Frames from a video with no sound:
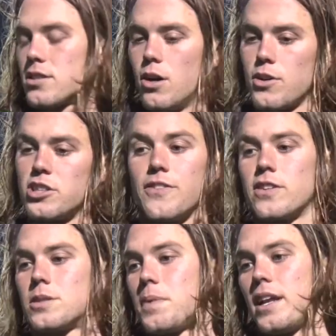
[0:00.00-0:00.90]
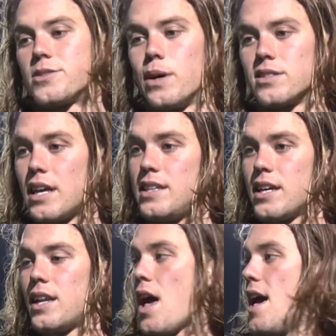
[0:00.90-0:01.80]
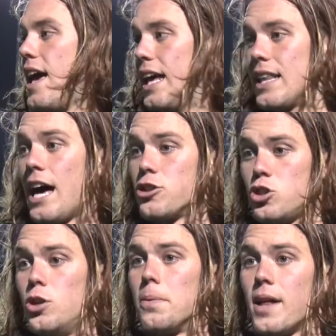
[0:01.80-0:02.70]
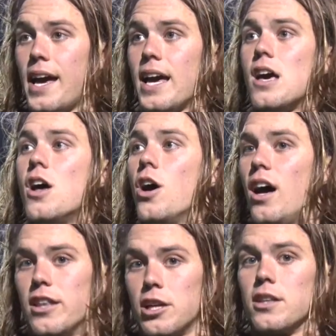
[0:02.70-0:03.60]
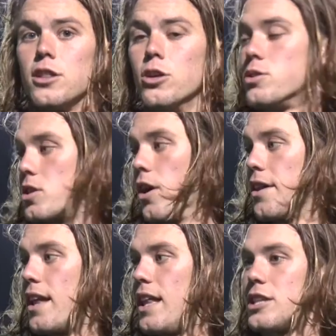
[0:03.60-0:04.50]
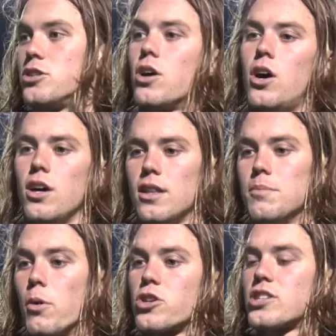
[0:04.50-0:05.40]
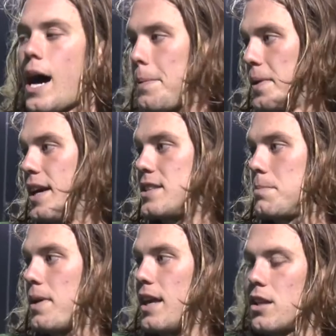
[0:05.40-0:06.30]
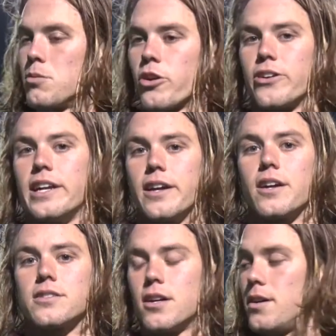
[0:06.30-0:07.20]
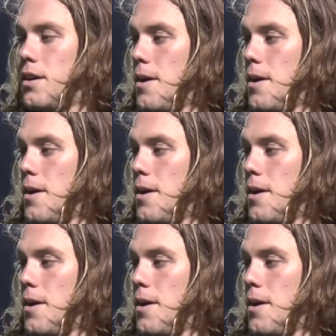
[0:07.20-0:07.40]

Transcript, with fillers: So when your defense is playing as well as they did, it allows you to play a little looser and let, lets you call more shot plays and play a little more greedier. So.